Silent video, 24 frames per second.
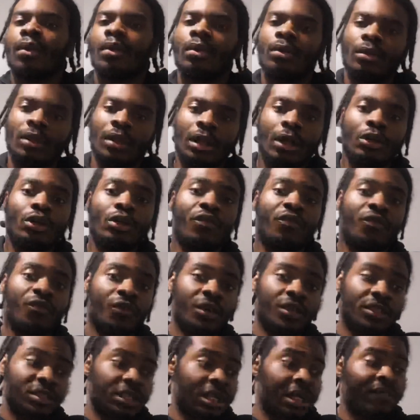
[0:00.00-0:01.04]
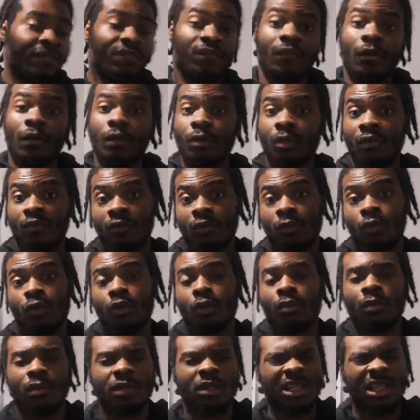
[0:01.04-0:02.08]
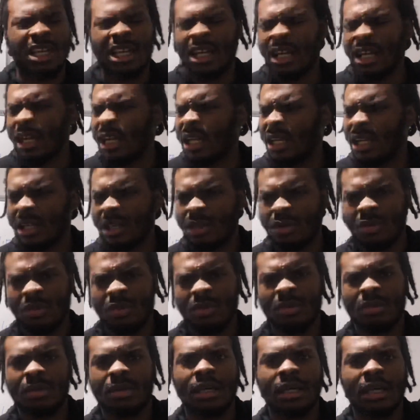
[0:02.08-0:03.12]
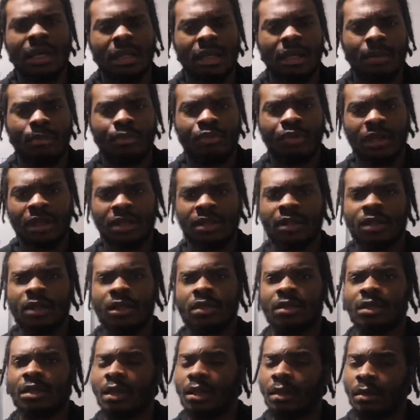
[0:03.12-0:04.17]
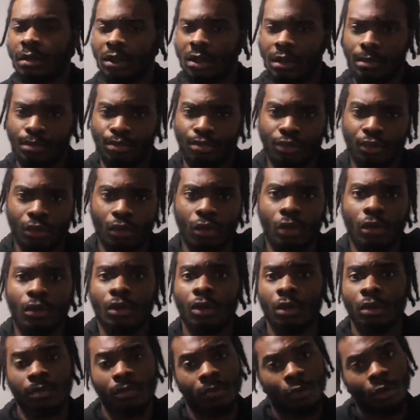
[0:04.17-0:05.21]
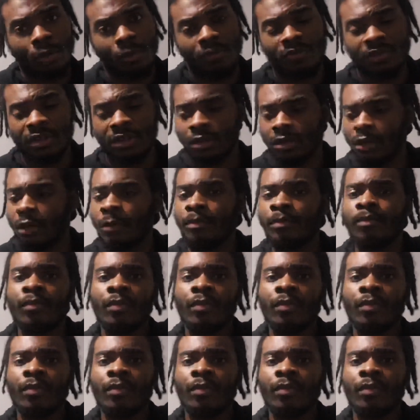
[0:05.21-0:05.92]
Now your friends have fun with the woman. Yeah, yeah, they do. They get them pregnant. They broke. Hopefully not.